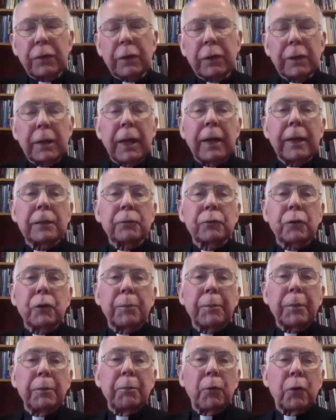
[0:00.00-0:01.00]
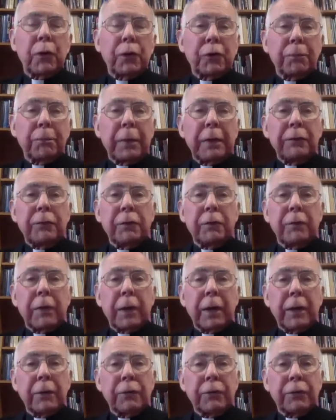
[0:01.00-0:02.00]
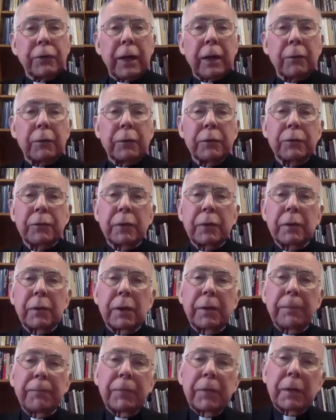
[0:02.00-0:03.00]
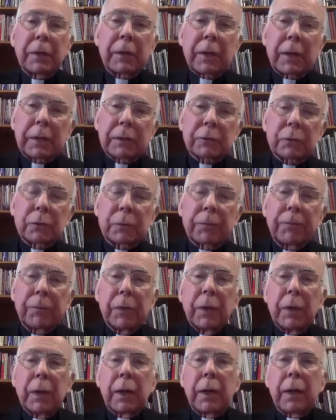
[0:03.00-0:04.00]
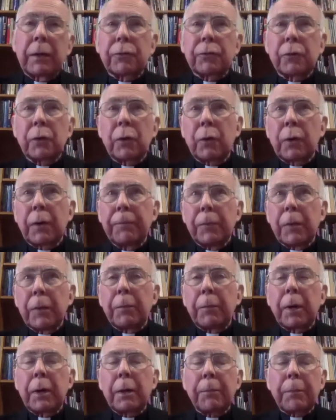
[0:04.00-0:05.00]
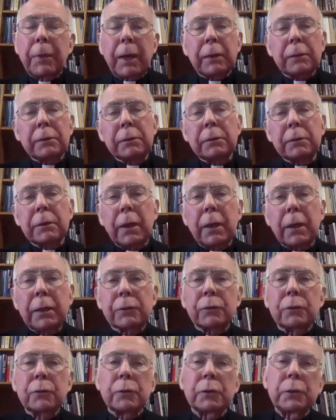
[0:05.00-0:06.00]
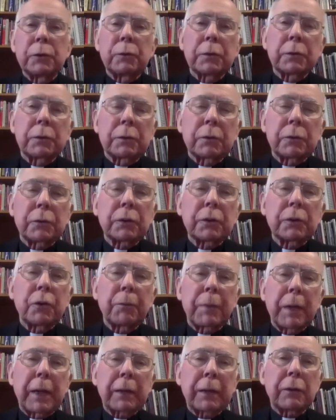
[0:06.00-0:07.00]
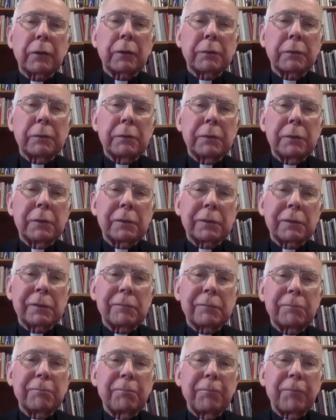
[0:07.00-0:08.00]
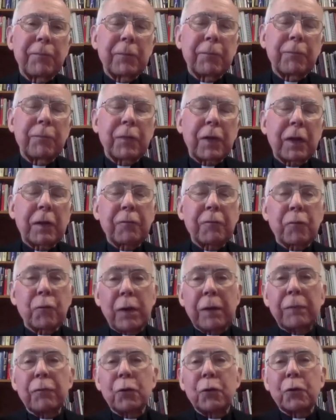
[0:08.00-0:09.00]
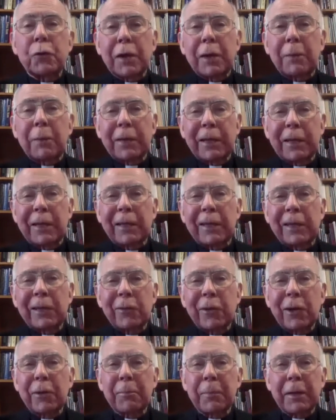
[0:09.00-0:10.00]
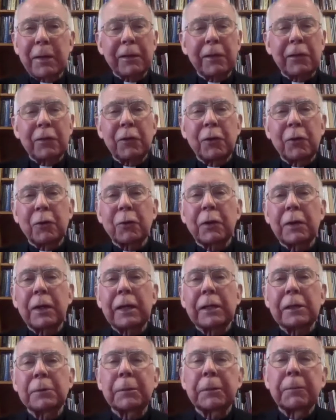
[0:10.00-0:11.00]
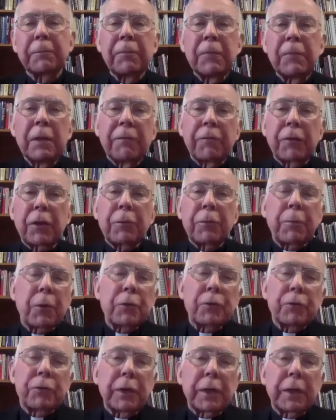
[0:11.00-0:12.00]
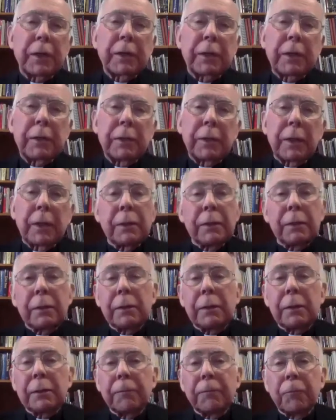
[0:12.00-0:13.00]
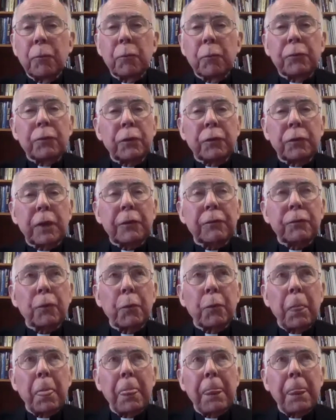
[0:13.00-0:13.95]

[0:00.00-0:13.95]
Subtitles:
in the college were going to be more expensive, higher salaries than in high school. And so by abolishing the high school, you were turning your back on, you know, a lot of revenue coming in, and try to make this into a college. But Father Burns did it, and was successful.